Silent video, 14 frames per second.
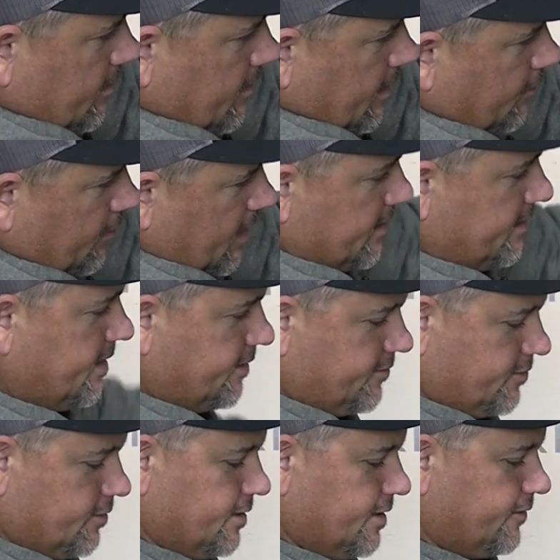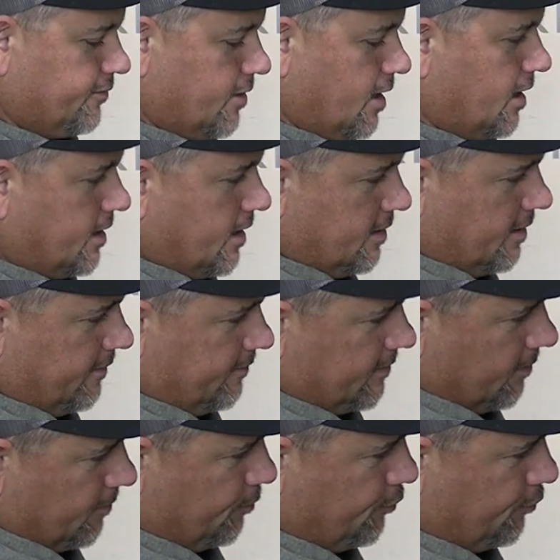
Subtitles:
Now when I textured this rock, I left it